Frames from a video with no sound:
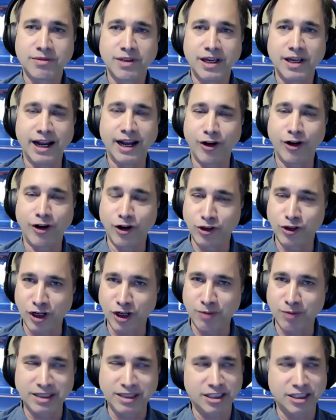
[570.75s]
and I heard you
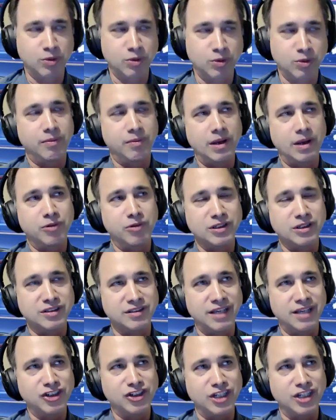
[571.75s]
talk about this one a
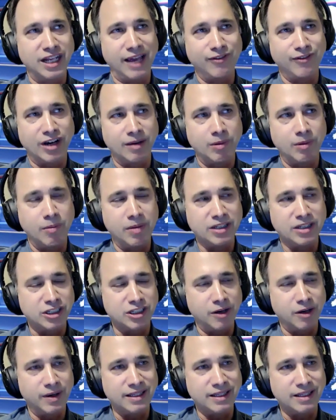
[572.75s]
presentation you gave a couple months ago.